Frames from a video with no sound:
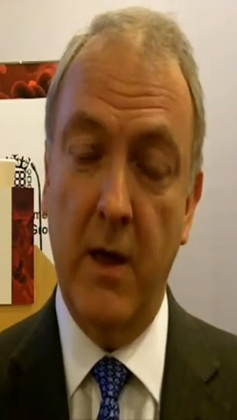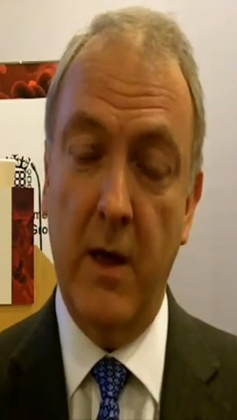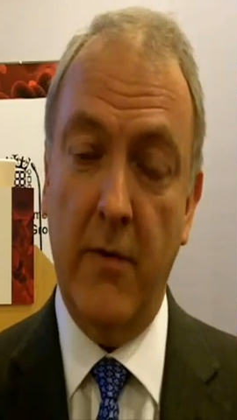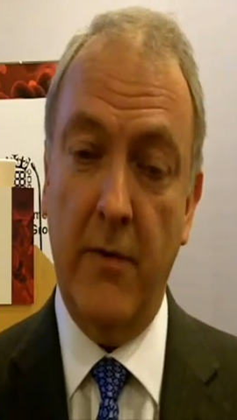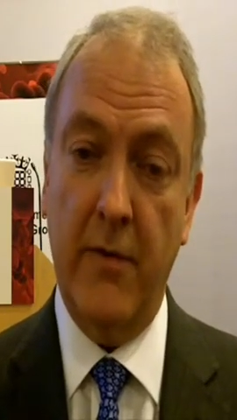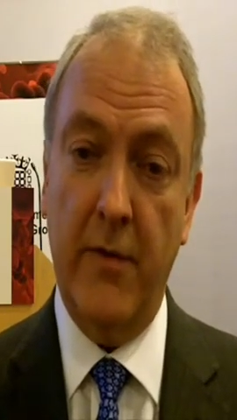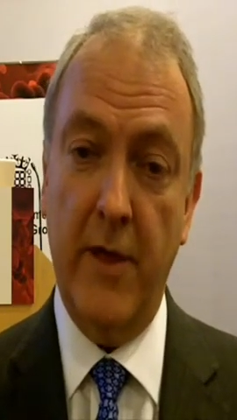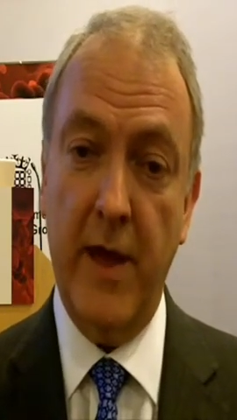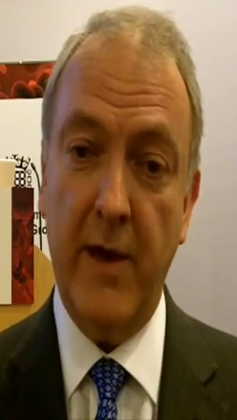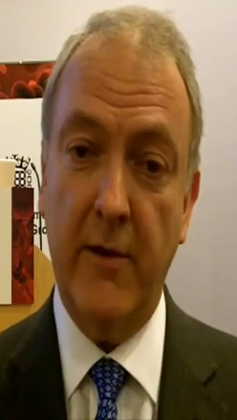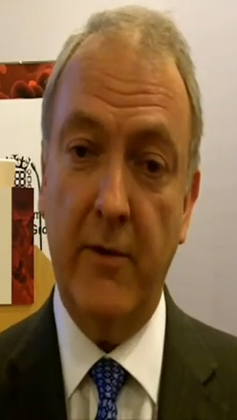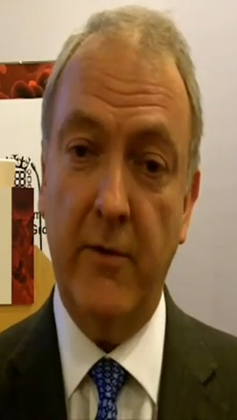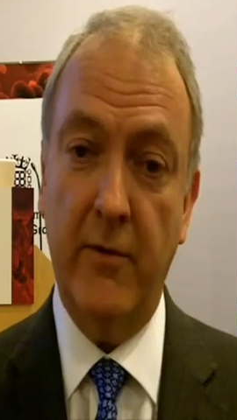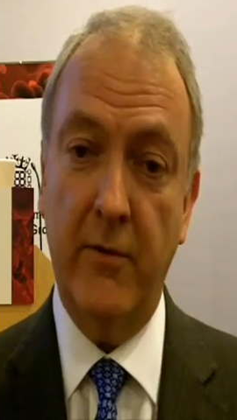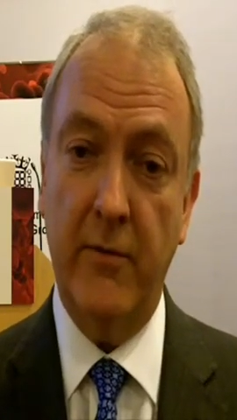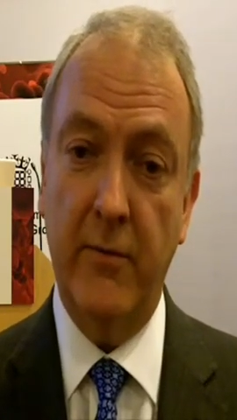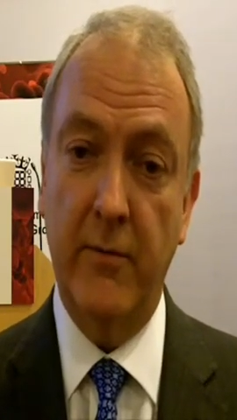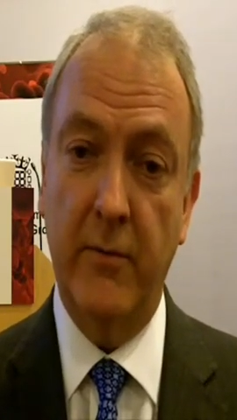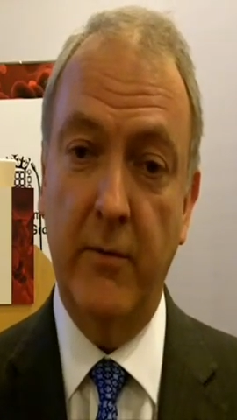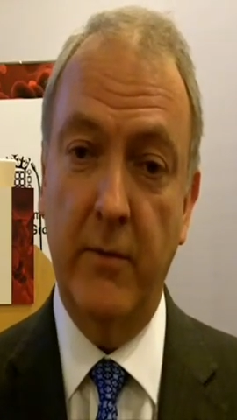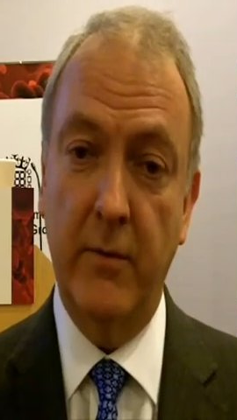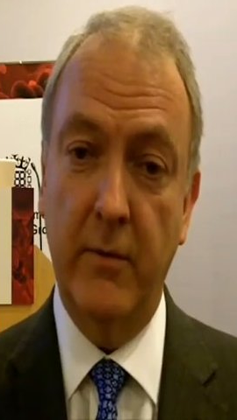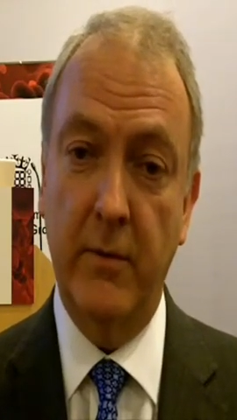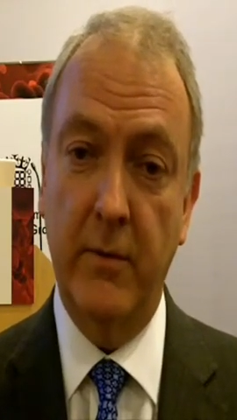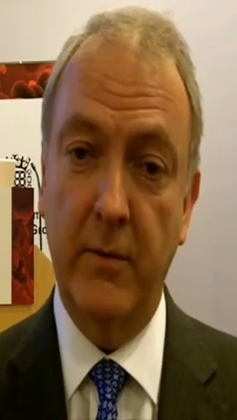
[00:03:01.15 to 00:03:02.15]
And
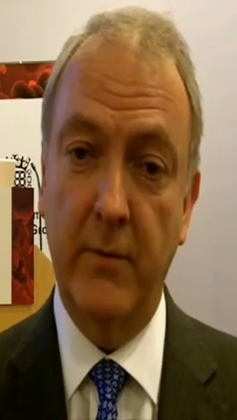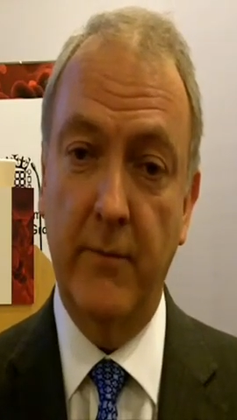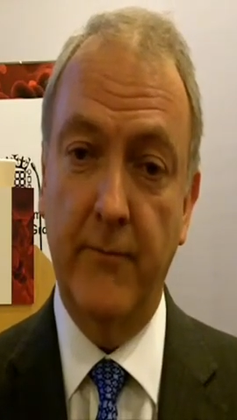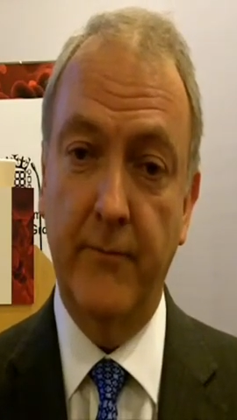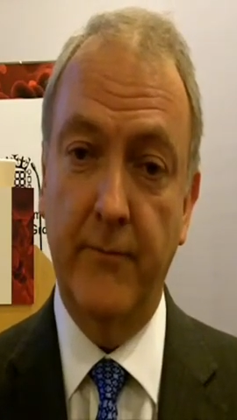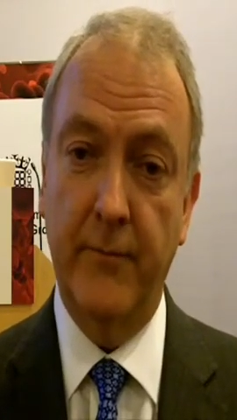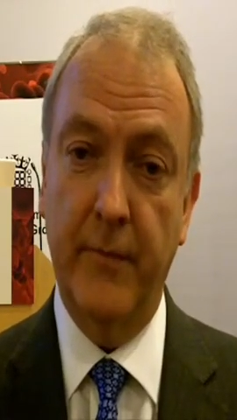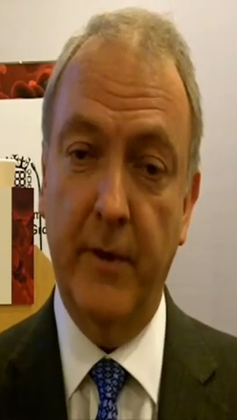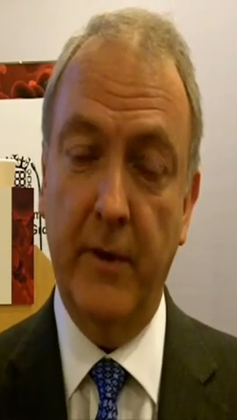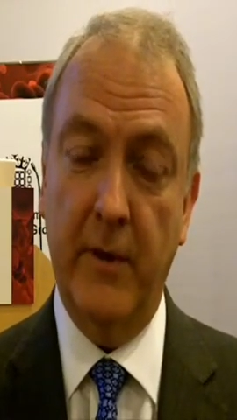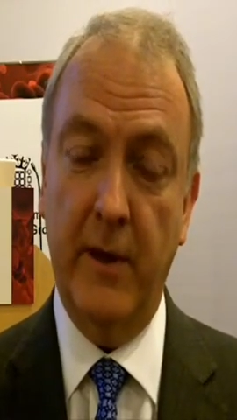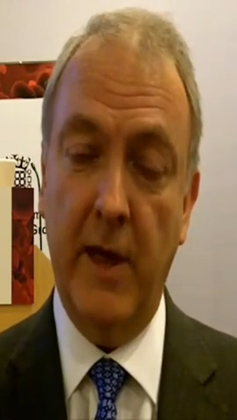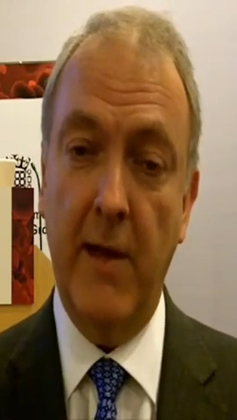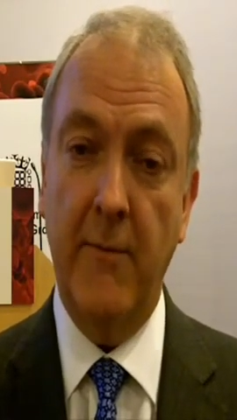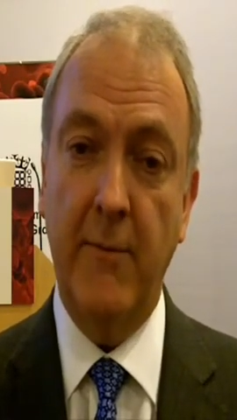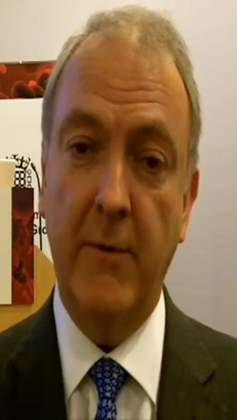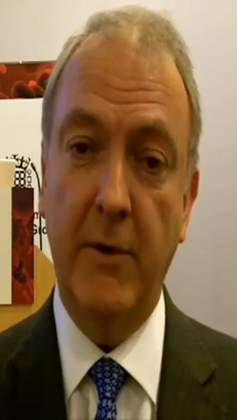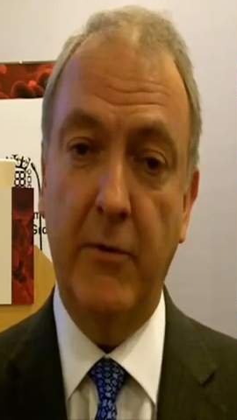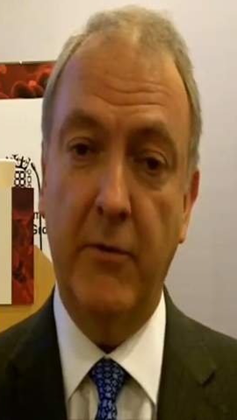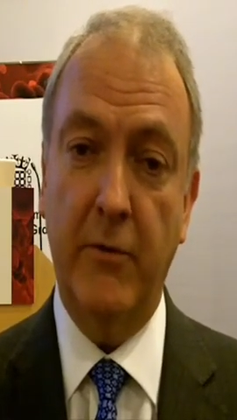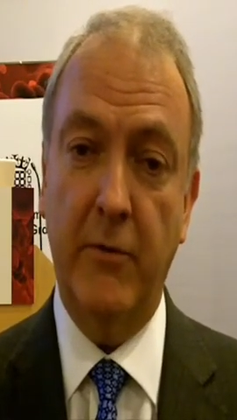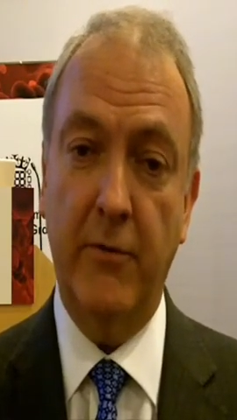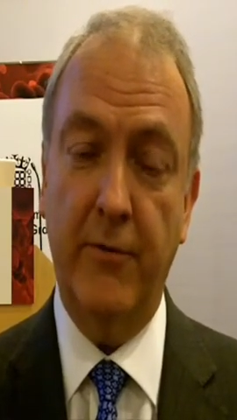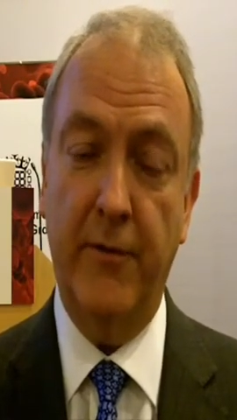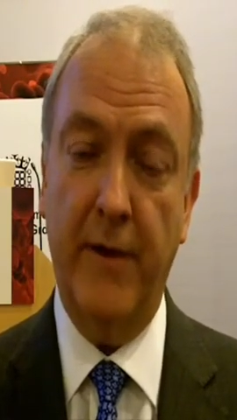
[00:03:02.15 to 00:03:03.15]
that
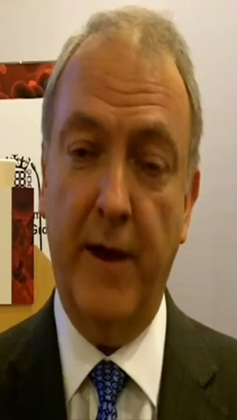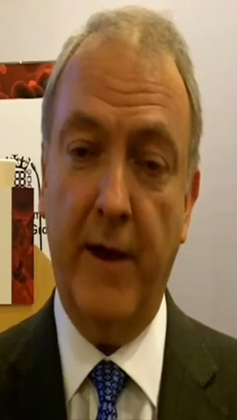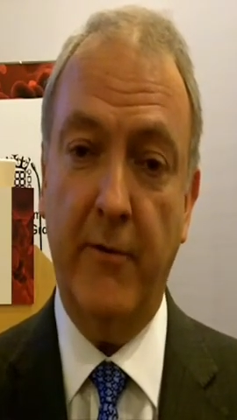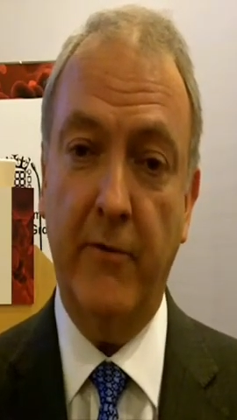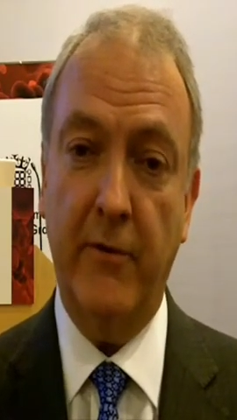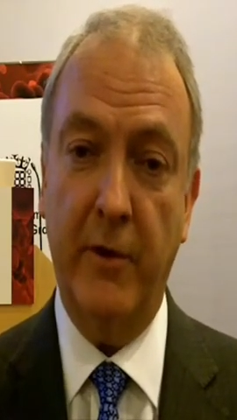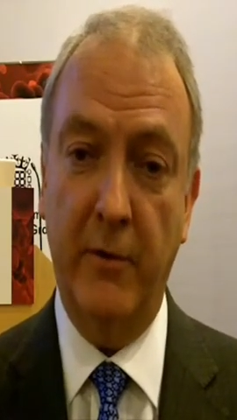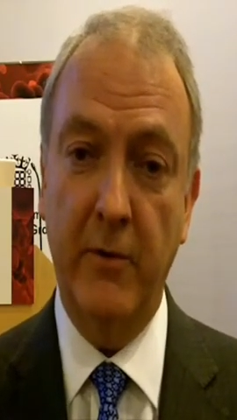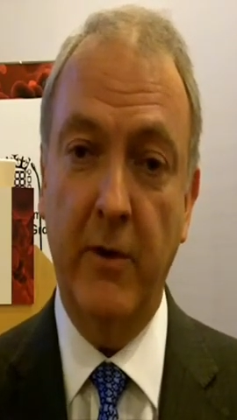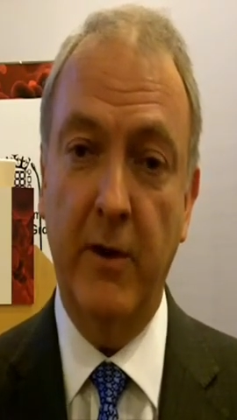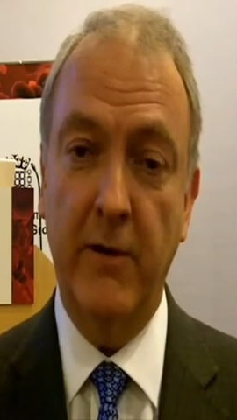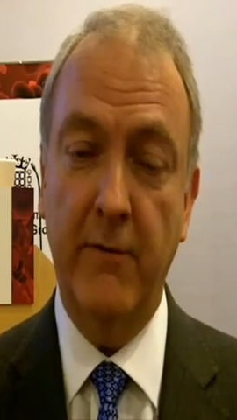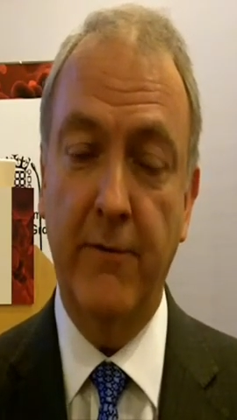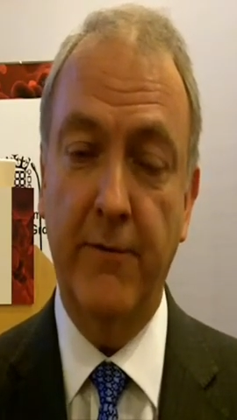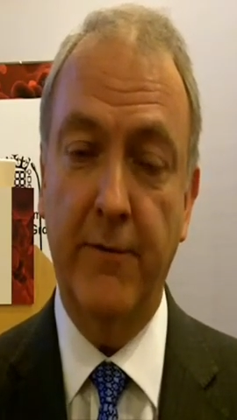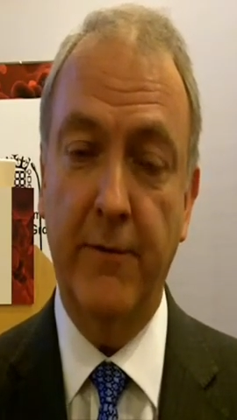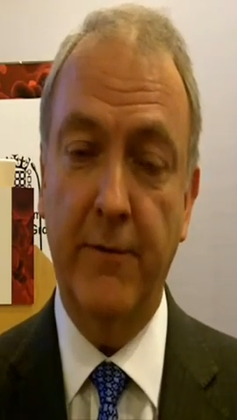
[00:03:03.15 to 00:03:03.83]
came into effect only